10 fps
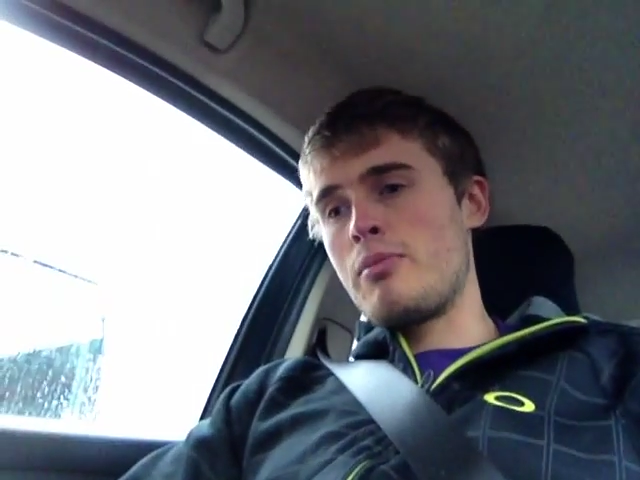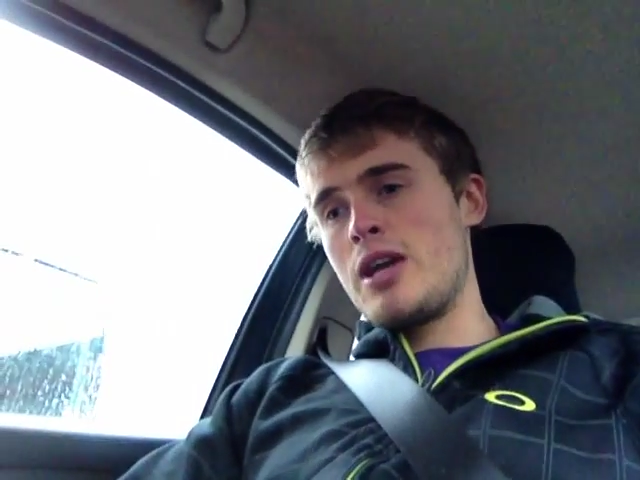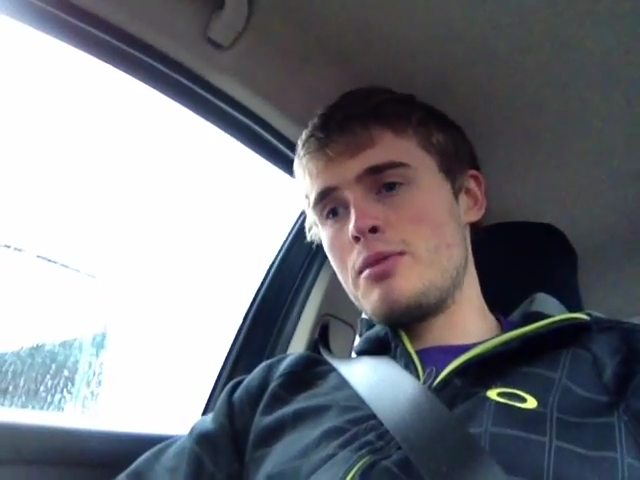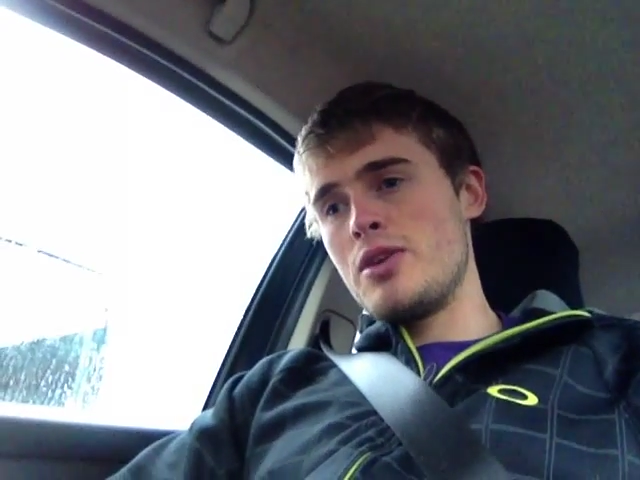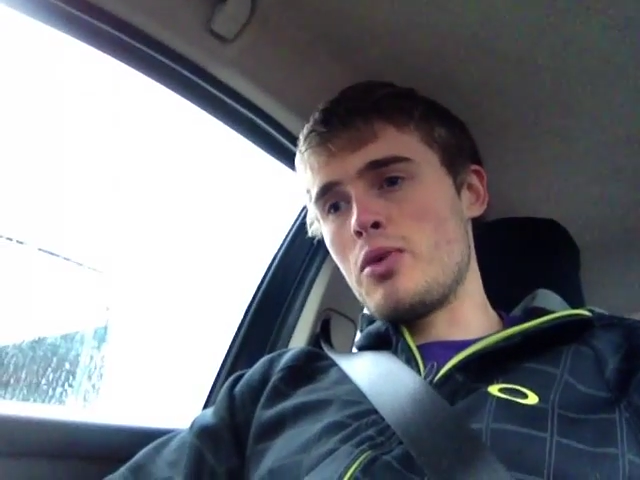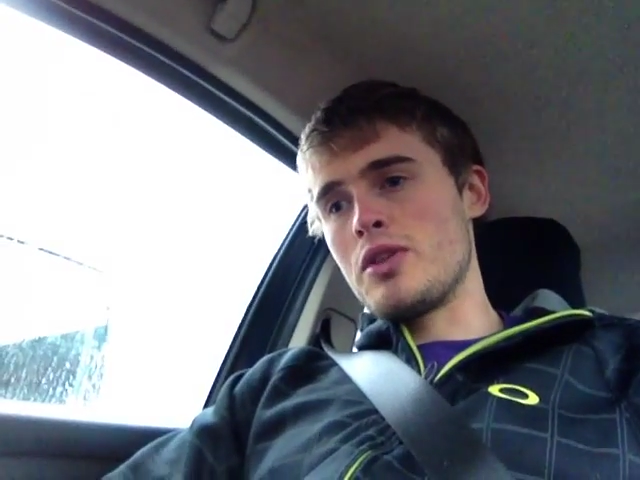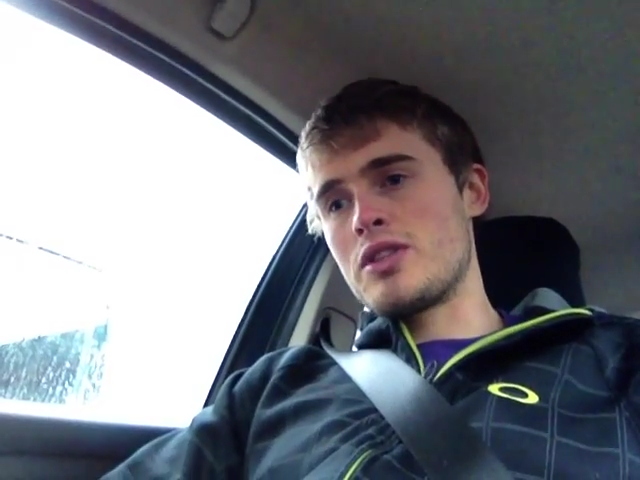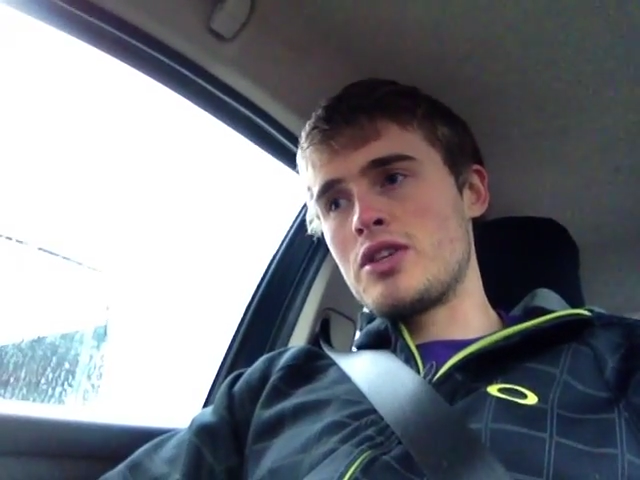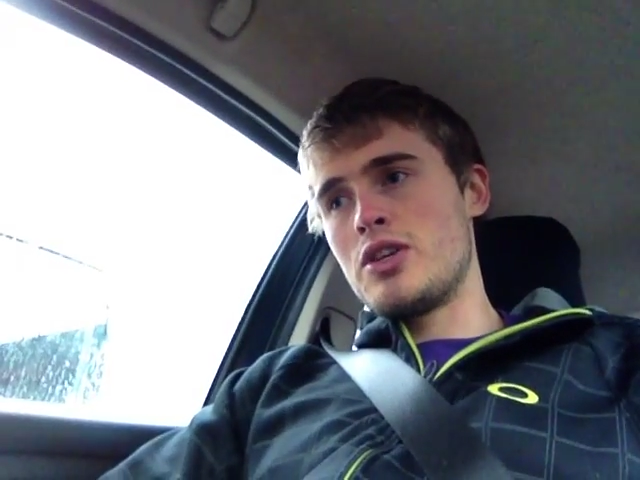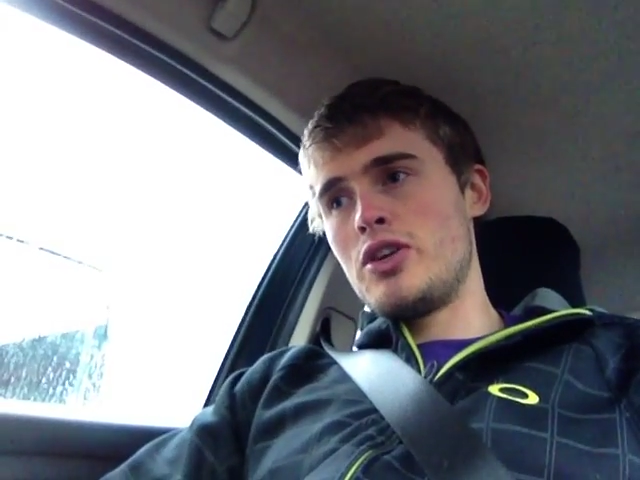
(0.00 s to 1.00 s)
maybe you want
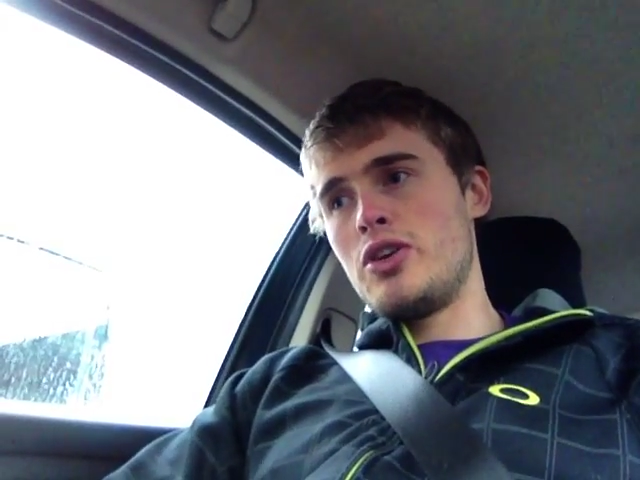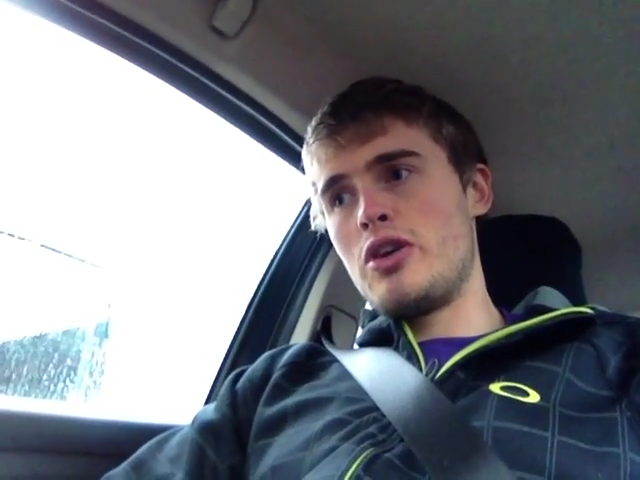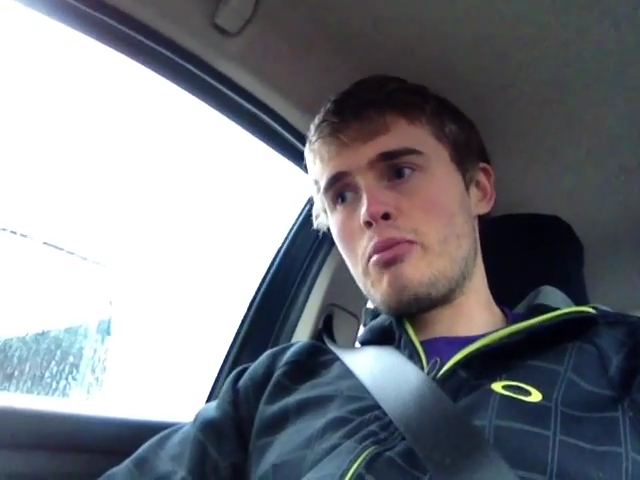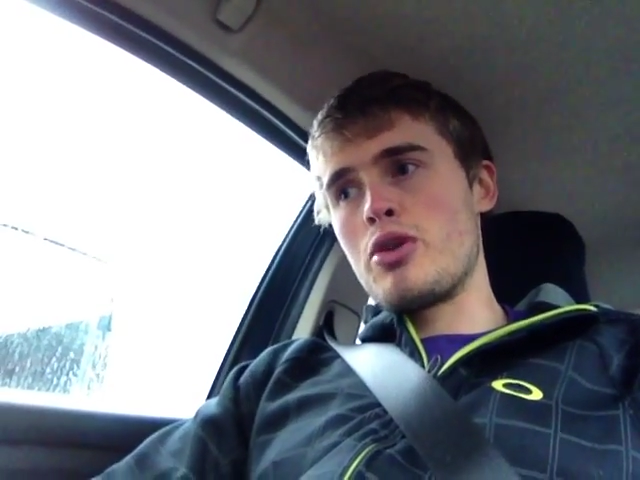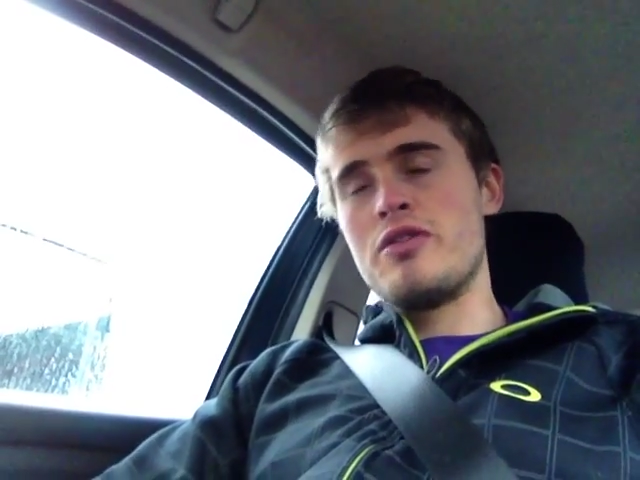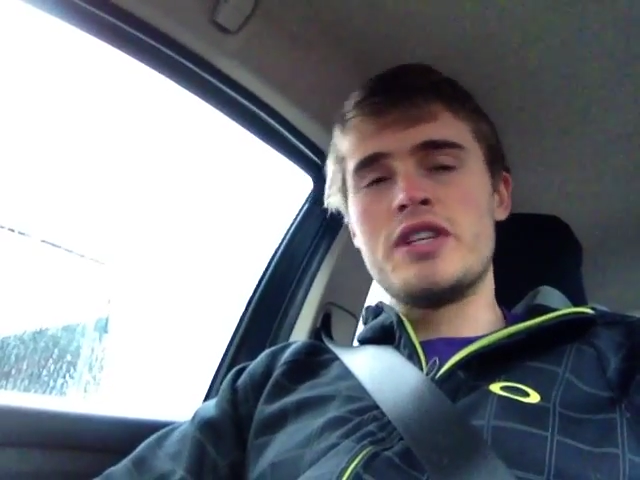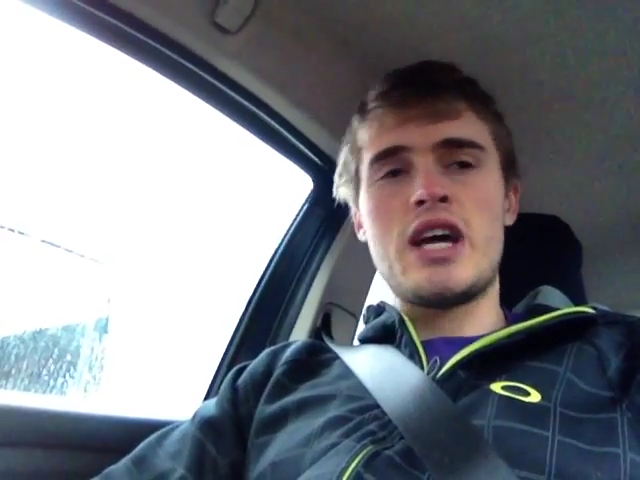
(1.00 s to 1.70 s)
to improve your